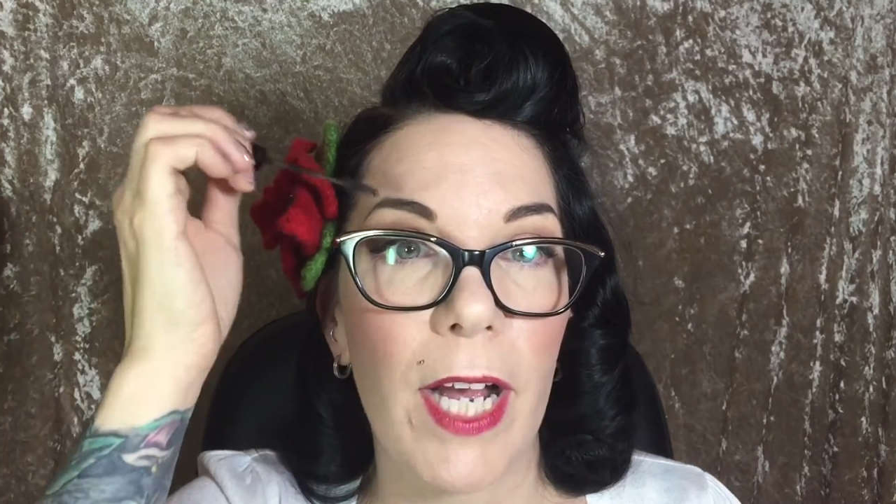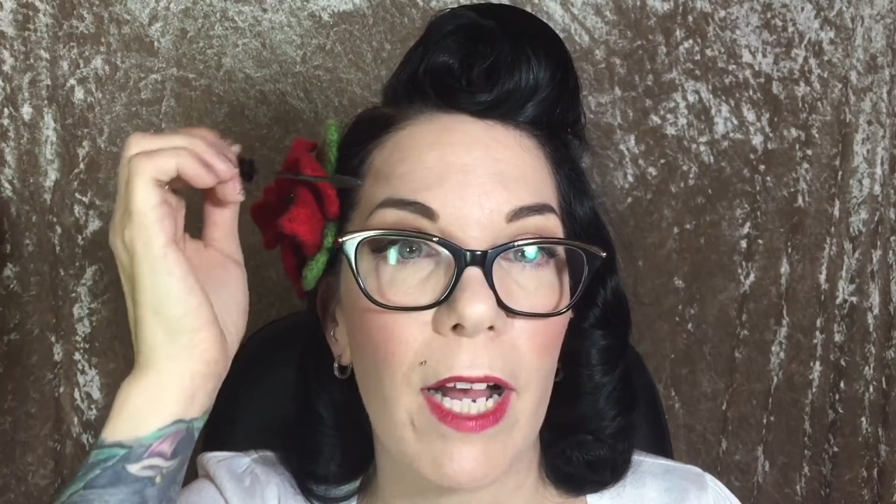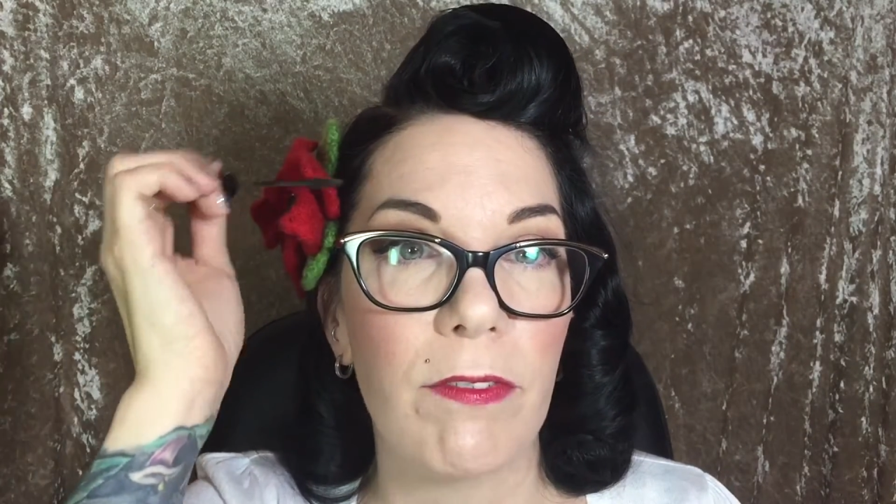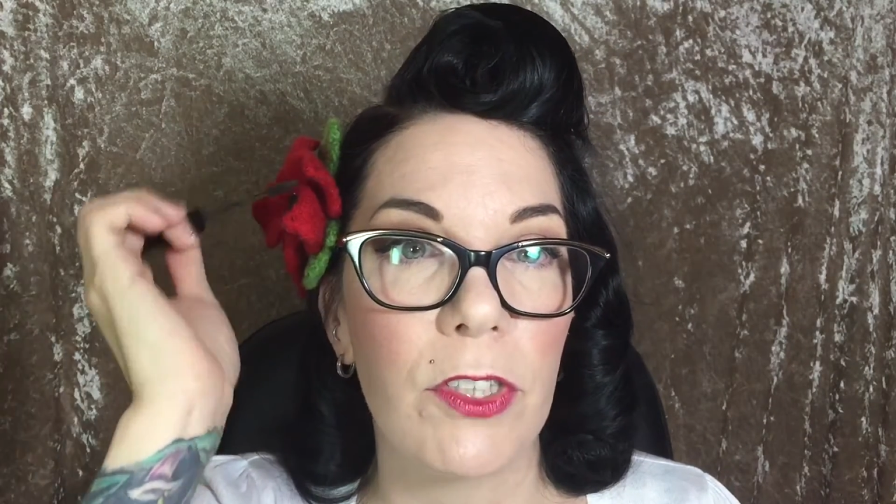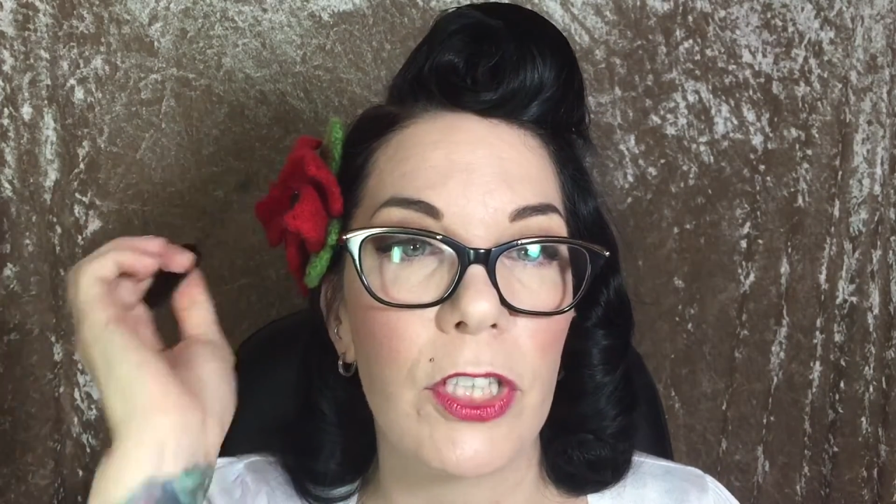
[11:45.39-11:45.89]

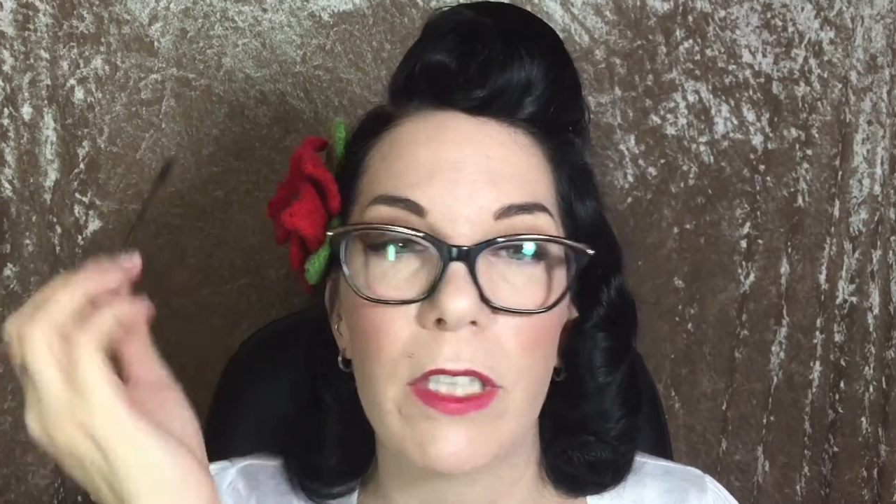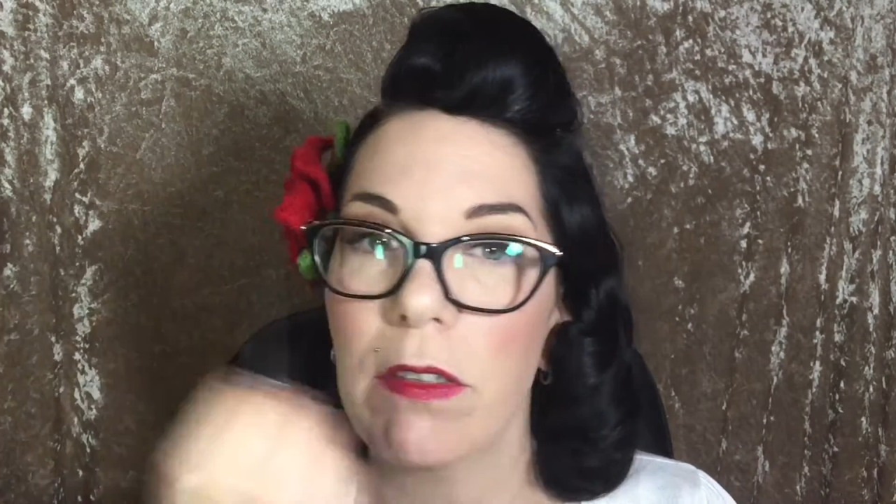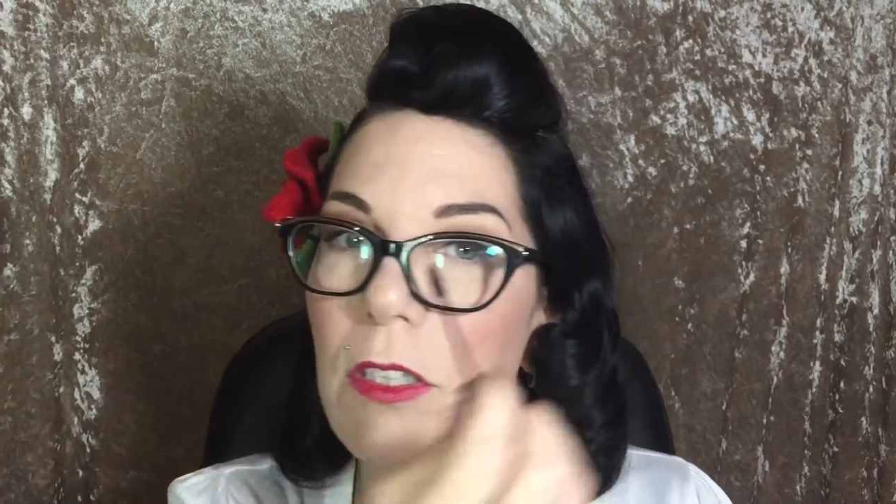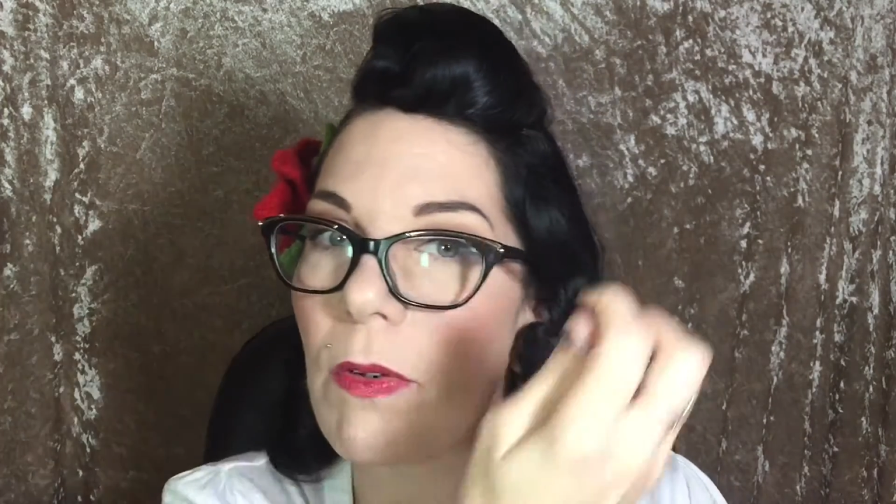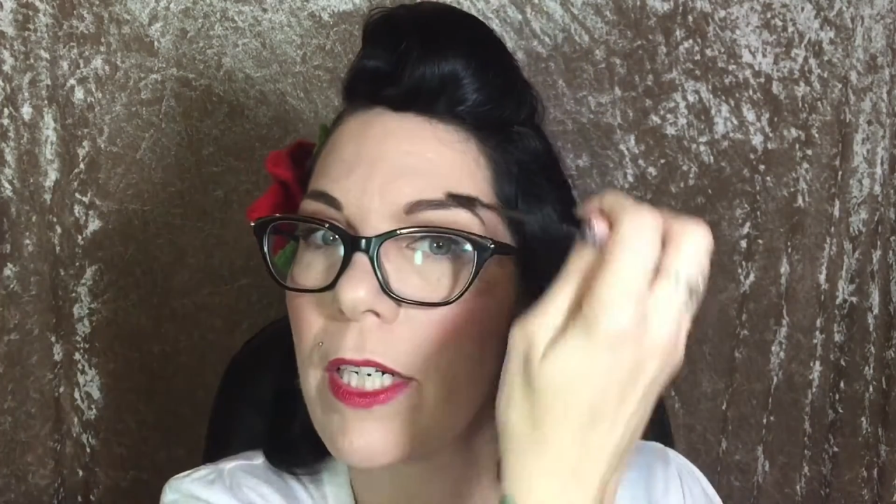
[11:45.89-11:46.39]
have,
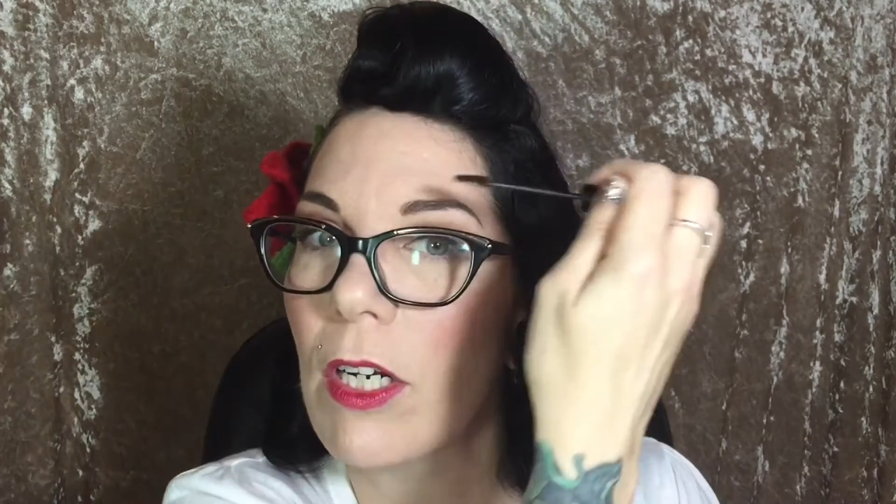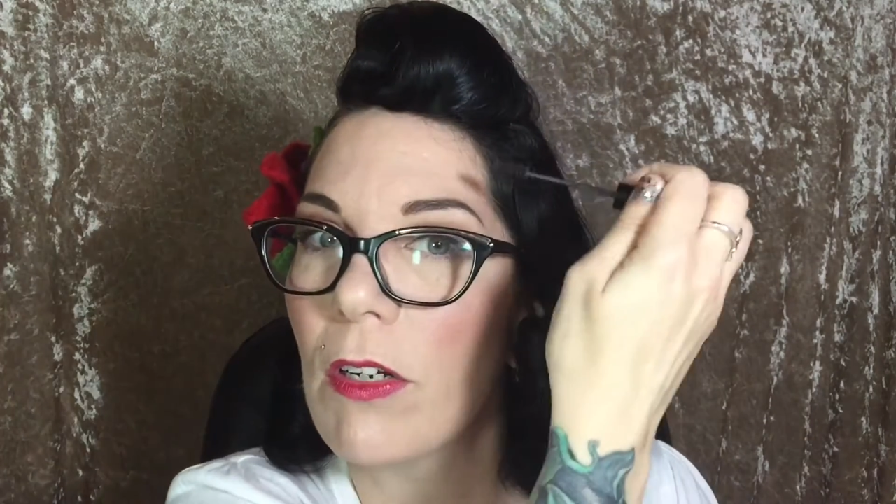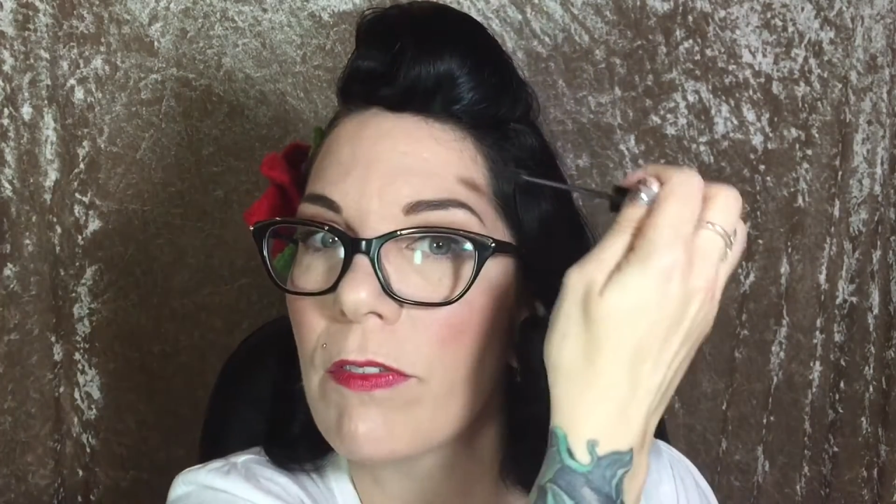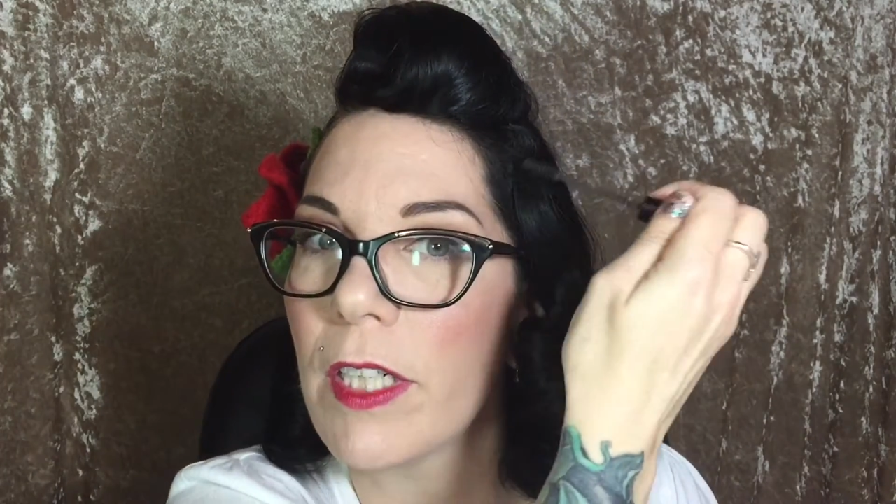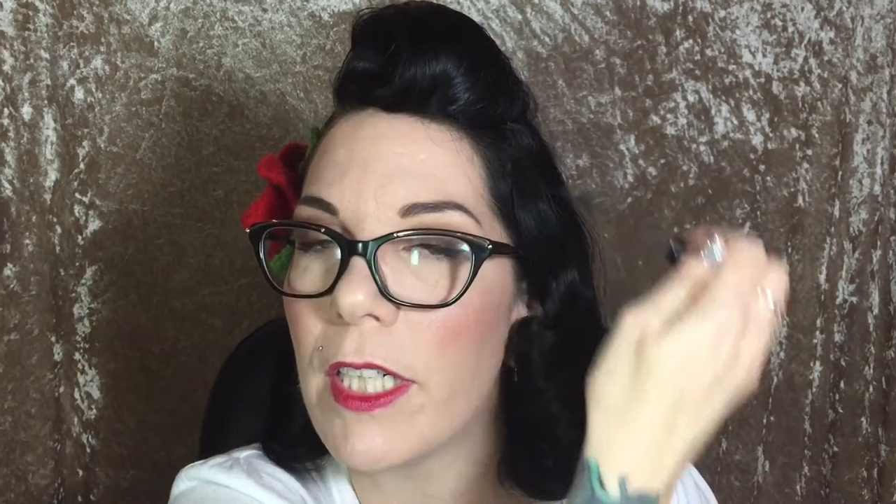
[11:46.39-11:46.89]
just going over